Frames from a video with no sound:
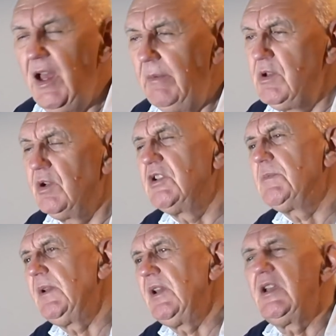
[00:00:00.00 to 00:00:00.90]
I mean, you could
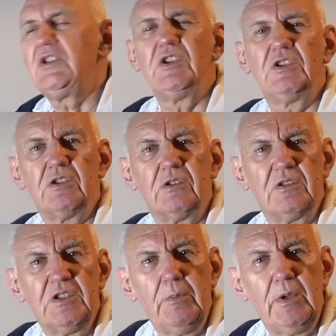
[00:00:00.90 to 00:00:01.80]
spend ages
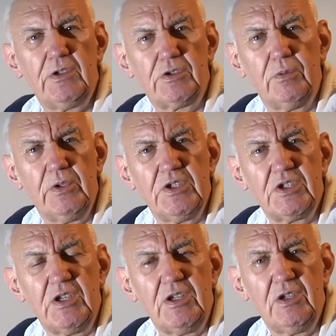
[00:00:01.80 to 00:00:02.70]
on 10 meters calling
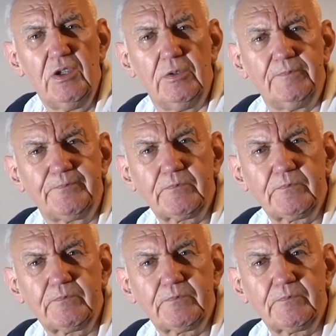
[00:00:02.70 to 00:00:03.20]
CQ